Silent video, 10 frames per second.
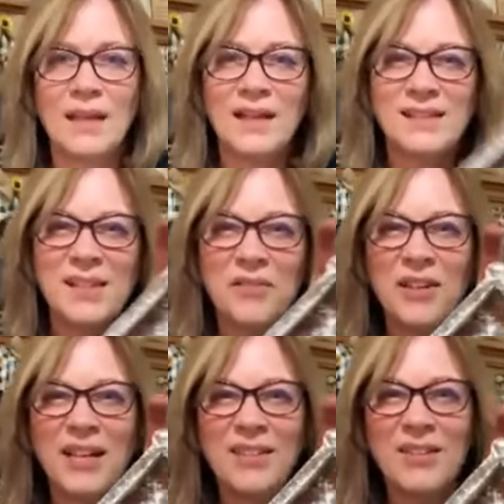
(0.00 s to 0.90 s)
That's
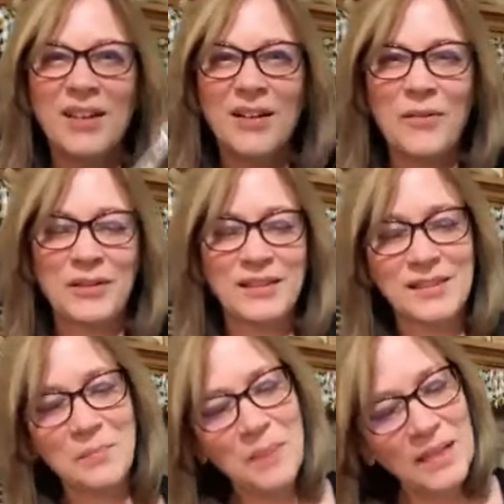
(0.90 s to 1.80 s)
already looking old.
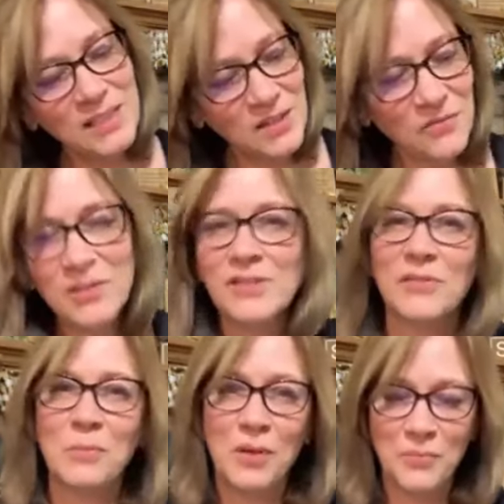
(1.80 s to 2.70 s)
It's a big difference
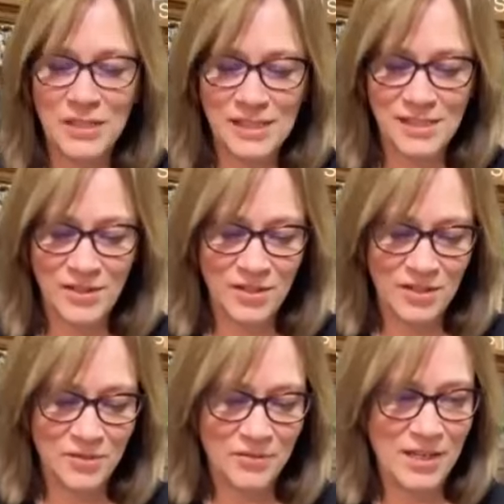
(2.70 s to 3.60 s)
from when we
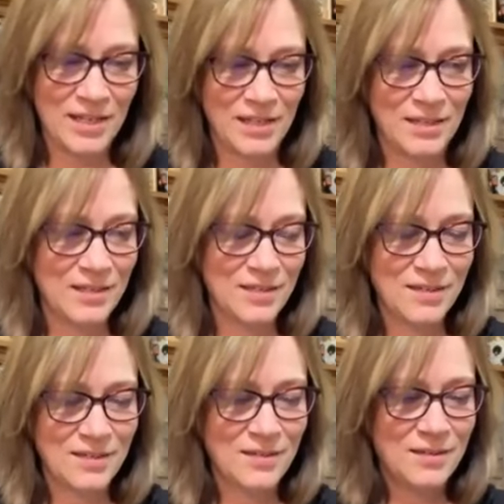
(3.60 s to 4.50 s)
started already.
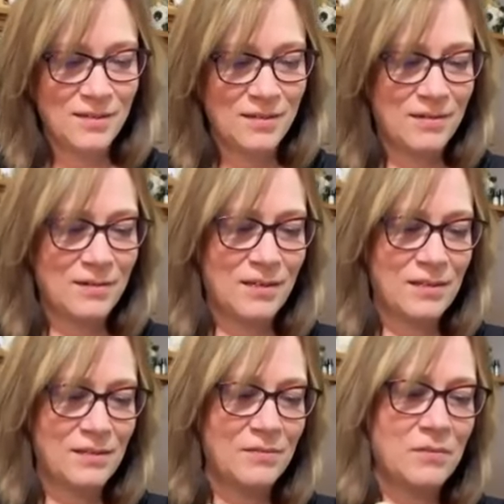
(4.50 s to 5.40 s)
All
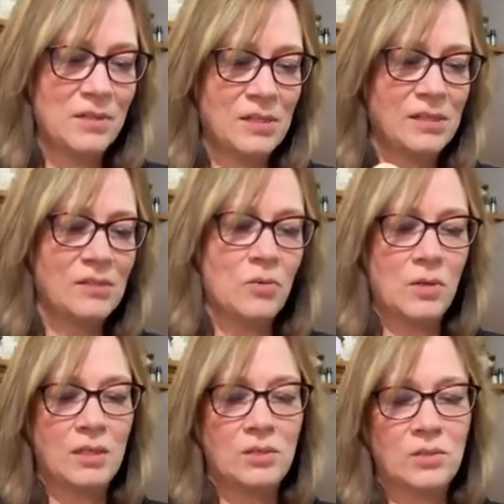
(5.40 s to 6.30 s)
right, now we're just
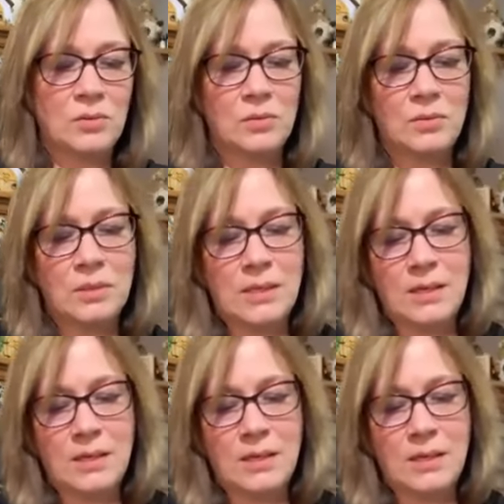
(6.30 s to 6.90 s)
going to